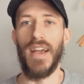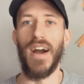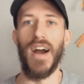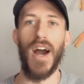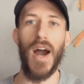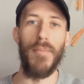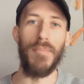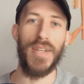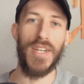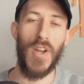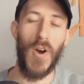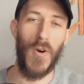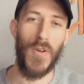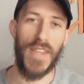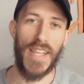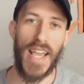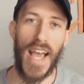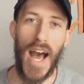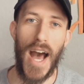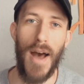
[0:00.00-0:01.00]
Let me know in
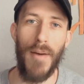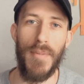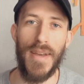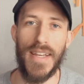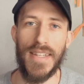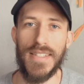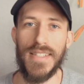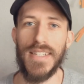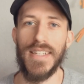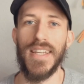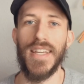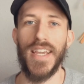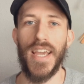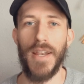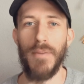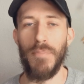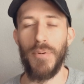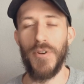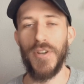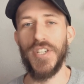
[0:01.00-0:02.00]
the comments. Again,
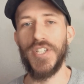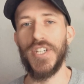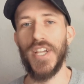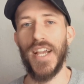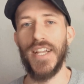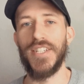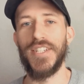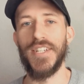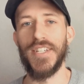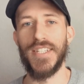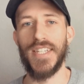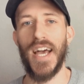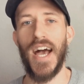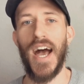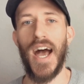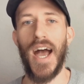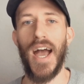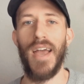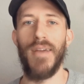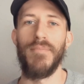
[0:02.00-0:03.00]
appreciate your
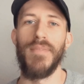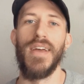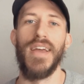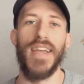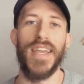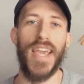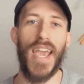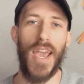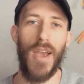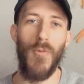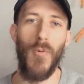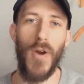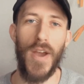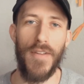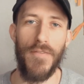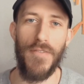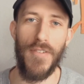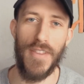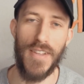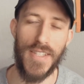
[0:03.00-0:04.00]
time. Can't
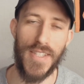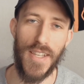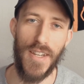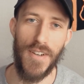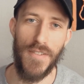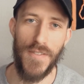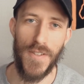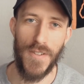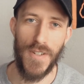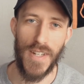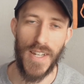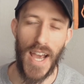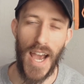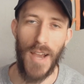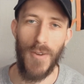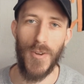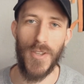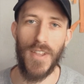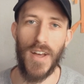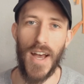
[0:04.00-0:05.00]
wait for this interview tonight
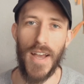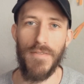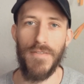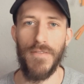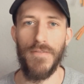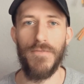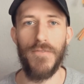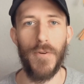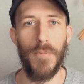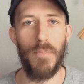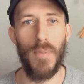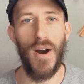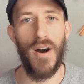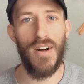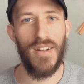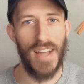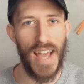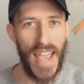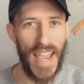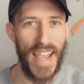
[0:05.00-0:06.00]
with Life in
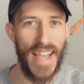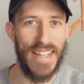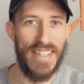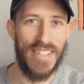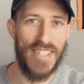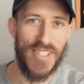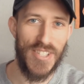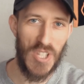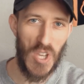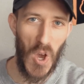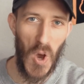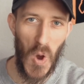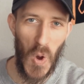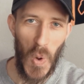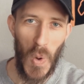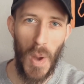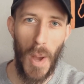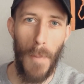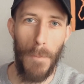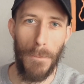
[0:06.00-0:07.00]
Football, and
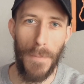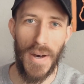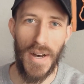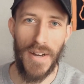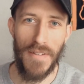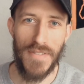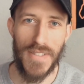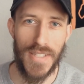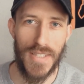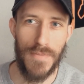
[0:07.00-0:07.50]
Sco Buffs.